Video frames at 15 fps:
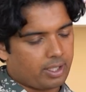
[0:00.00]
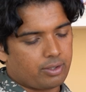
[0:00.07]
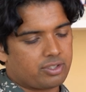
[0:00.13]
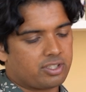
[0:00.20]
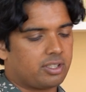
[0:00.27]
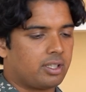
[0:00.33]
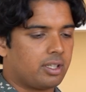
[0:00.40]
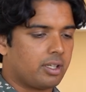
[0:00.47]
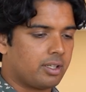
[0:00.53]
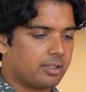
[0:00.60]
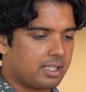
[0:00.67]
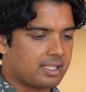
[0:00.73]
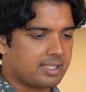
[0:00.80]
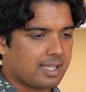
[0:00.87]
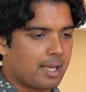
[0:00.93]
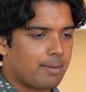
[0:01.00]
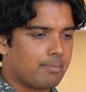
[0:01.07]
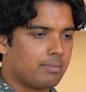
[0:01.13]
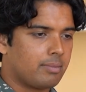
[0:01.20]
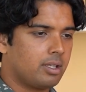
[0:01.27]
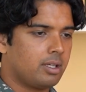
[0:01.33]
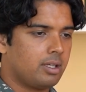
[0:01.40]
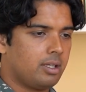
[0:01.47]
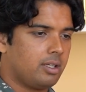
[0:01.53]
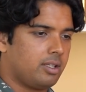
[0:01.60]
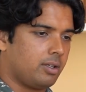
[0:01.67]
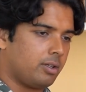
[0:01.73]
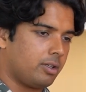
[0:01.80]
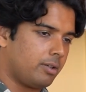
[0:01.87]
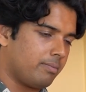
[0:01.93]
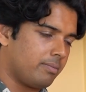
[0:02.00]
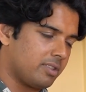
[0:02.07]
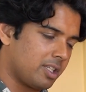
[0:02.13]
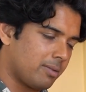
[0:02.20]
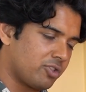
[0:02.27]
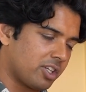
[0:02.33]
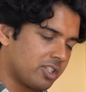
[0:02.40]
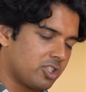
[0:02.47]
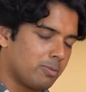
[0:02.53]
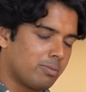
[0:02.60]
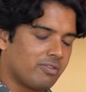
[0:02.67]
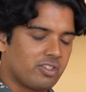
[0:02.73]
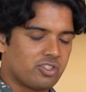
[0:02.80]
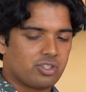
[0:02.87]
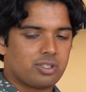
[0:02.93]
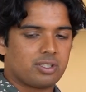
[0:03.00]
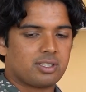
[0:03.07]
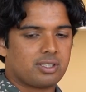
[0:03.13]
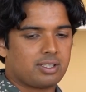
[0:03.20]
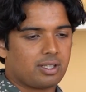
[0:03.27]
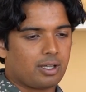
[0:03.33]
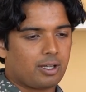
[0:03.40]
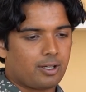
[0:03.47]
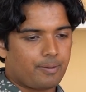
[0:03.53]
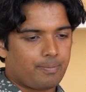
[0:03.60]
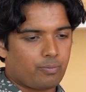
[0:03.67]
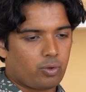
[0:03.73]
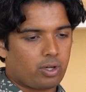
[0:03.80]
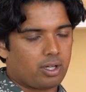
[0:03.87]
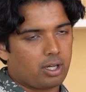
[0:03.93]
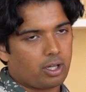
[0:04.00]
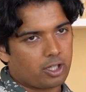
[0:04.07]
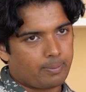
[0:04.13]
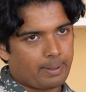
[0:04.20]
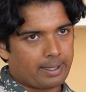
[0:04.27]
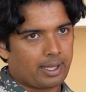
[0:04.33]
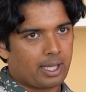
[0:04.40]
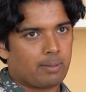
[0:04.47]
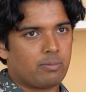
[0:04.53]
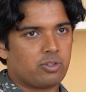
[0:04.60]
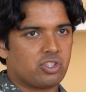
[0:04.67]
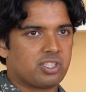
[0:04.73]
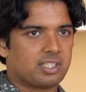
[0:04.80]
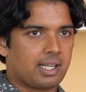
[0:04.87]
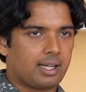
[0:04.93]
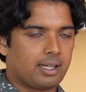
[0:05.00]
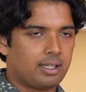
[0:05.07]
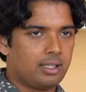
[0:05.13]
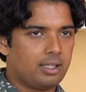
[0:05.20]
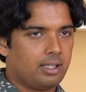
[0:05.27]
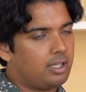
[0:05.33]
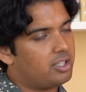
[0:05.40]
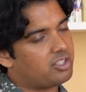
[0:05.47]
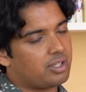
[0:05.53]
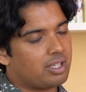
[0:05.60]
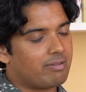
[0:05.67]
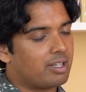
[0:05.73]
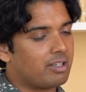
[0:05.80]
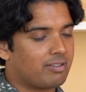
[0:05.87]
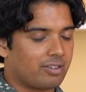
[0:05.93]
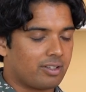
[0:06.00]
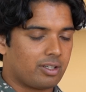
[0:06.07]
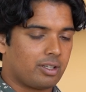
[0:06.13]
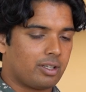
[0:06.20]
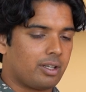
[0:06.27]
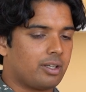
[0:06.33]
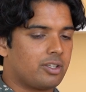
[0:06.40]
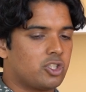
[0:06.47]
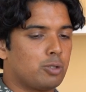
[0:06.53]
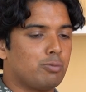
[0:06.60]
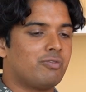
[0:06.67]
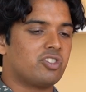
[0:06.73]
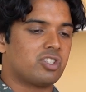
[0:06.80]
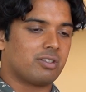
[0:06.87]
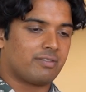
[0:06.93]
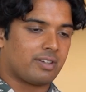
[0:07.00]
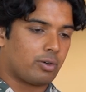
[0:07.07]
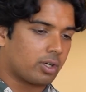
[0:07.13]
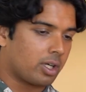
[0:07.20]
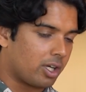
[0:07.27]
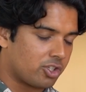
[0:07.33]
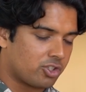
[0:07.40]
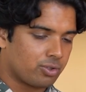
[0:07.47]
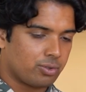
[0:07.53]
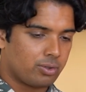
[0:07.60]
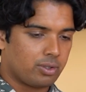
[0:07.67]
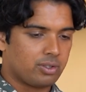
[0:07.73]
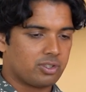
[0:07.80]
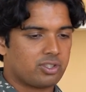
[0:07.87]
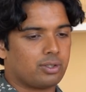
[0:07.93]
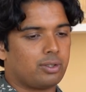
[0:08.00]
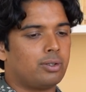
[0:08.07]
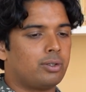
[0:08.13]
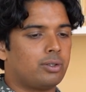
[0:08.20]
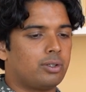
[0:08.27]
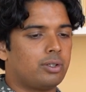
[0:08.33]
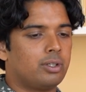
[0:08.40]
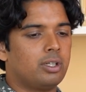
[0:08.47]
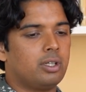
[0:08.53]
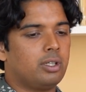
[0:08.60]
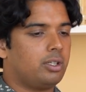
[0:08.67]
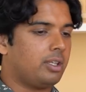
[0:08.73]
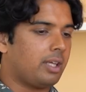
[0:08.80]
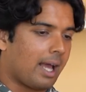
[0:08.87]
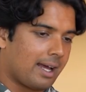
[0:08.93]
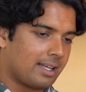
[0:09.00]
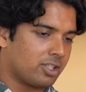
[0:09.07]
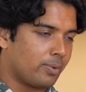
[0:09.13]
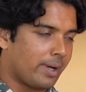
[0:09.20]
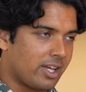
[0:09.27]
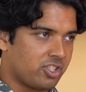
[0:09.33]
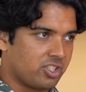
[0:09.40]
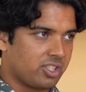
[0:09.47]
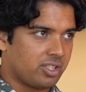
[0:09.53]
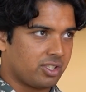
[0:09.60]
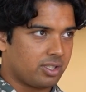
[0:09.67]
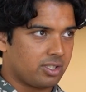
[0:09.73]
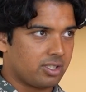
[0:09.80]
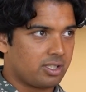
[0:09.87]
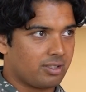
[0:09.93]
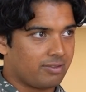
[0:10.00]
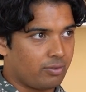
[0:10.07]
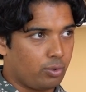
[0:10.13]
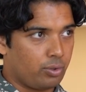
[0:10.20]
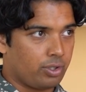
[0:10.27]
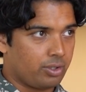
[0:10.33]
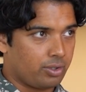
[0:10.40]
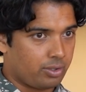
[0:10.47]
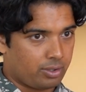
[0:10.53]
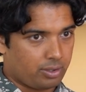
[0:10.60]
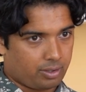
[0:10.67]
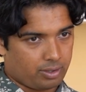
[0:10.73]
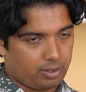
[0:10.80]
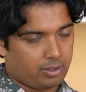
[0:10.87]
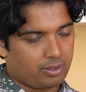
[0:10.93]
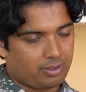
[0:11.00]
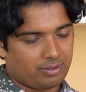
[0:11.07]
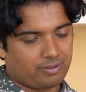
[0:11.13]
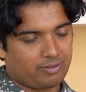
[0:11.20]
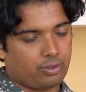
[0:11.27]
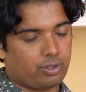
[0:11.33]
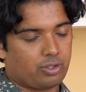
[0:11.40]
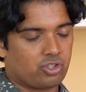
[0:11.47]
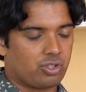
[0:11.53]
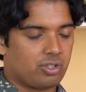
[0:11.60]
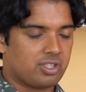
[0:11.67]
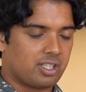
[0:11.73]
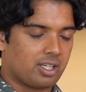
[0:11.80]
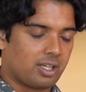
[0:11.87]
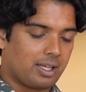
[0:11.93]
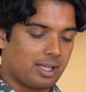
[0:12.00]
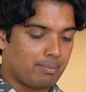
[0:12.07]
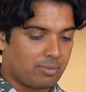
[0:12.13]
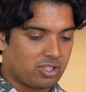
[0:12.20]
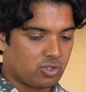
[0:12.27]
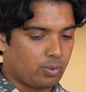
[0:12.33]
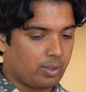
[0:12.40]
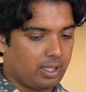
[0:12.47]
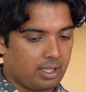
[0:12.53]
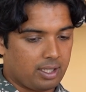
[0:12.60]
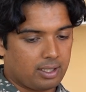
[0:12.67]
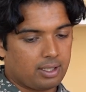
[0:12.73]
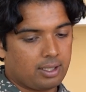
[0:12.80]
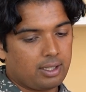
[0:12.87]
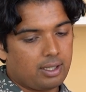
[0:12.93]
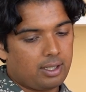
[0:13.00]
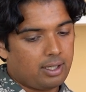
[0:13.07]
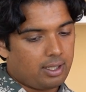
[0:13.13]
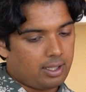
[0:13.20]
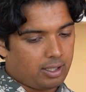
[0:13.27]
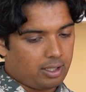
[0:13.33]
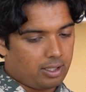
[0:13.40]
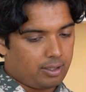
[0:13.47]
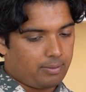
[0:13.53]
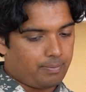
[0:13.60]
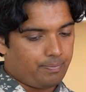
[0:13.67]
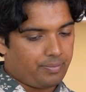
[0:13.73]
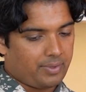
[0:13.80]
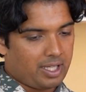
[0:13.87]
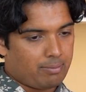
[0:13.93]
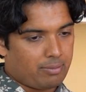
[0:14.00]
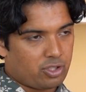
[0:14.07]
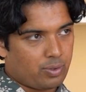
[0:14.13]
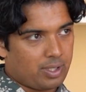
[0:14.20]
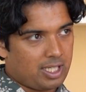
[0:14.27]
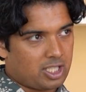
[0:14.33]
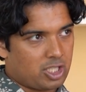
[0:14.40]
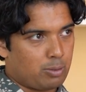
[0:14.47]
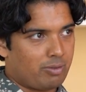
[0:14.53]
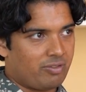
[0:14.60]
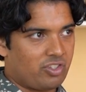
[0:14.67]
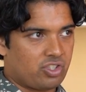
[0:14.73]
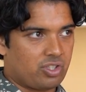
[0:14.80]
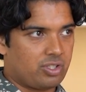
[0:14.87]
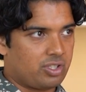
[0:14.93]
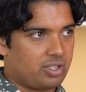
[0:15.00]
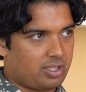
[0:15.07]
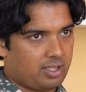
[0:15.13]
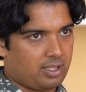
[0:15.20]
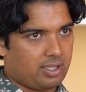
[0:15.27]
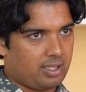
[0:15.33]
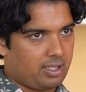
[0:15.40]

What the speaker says: go on to the STEM subject supervisions, what I like about Cambridge is that, so even if a supervision felt cut short, or you had questions for your tutor in between supervisions,